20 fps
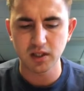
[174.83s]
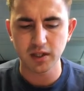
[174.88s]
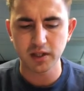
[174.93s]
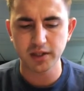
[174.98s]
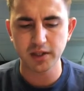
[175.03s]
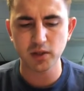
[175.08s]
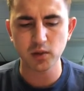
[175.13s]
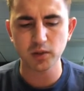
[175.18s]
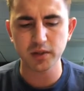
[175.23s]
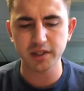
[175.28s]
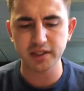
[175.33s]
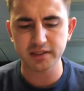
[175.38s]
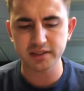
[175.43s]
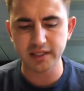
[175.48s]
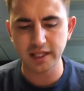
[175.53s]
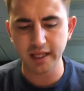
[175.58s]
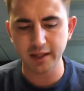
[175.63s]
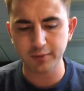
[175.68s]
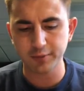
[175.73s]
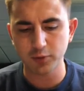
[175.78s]
The audience
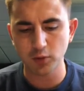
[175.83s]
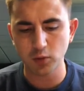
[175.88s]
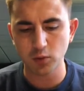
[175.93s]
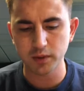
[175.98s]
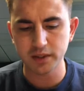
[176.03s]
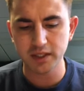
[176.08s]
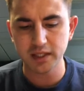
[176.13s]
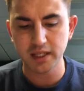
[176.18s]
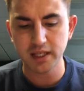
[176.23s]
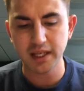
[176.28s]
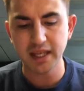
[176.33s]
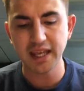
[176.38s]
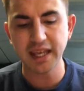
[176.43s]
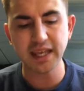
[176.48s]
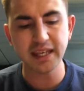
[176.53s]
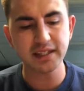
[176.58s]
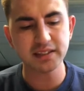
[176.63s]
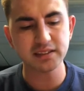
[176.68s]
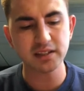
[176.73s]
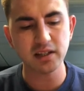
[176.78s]
leaned forward,
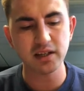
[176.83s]
eager to